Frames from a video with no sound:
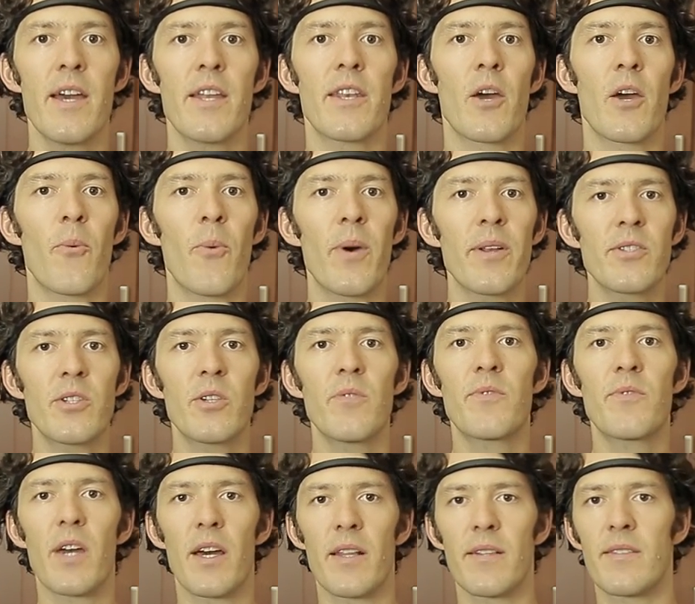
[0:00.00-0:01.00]
Now, once
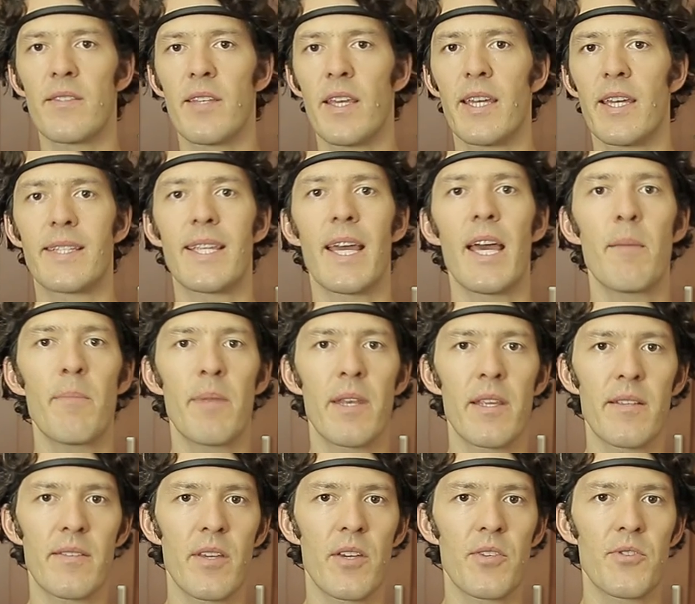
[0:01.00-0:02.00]
you've done say a 10
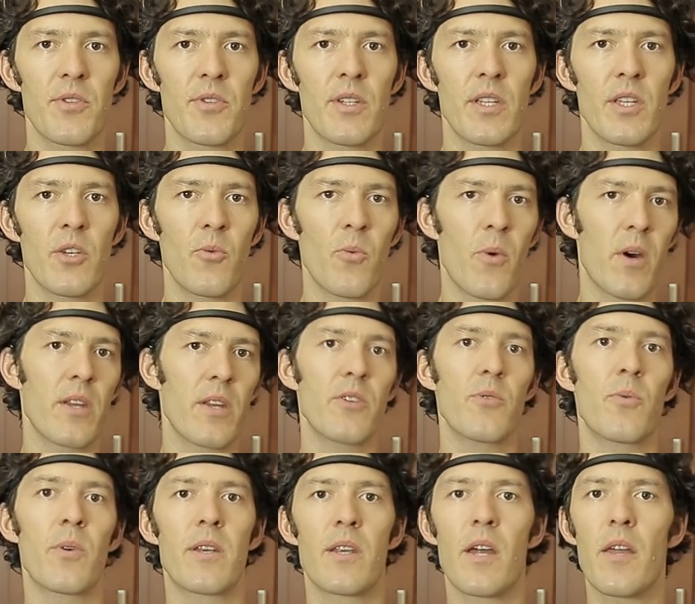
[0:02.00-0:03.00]
minute session and you wanna
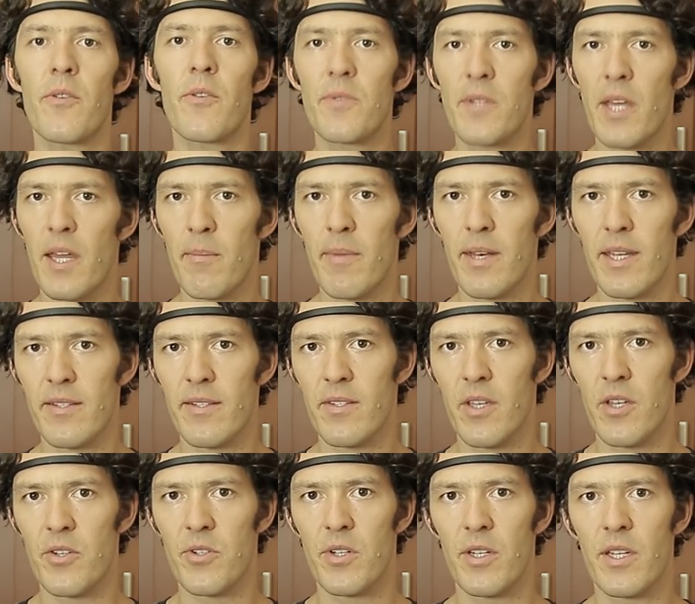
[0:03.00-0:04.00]
do another 10 minute
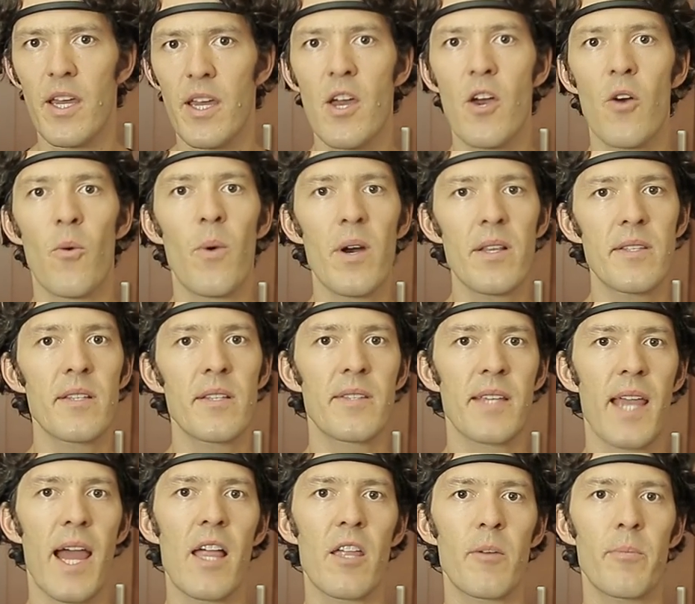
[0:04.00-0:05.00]
session, once it's
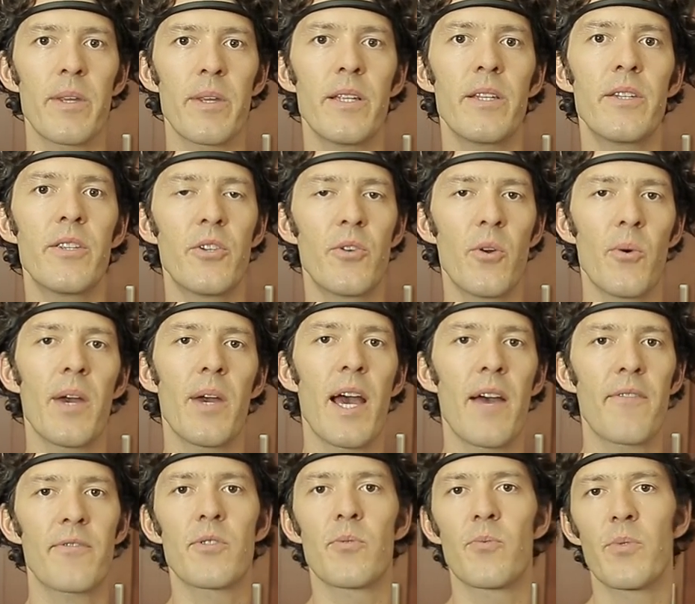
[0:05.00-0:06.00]
calibrated, you don't
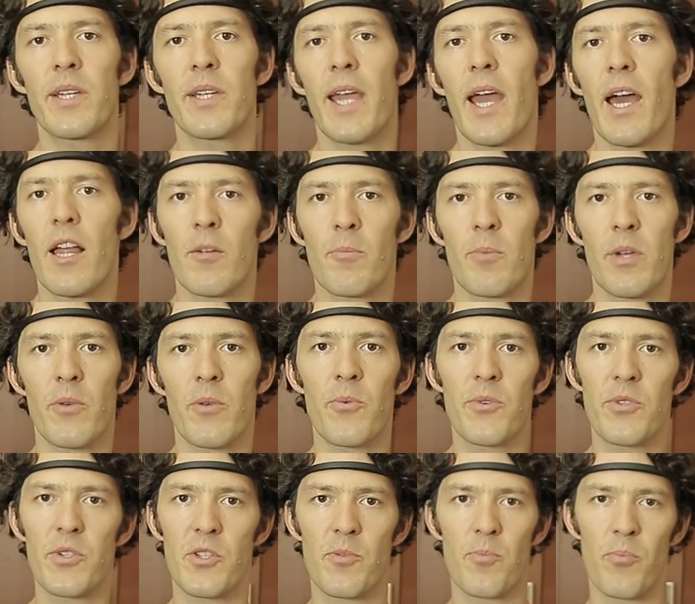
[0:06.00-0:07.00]
have to recalibrate,
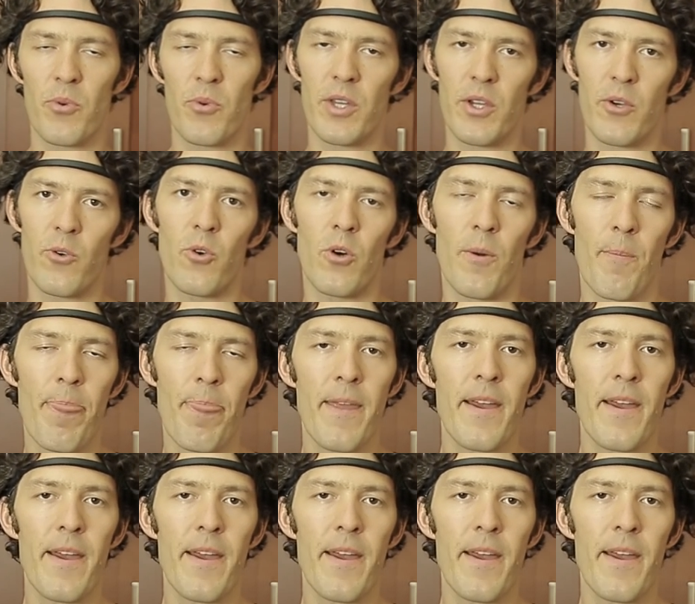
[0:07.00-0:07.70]
which is pretty cool.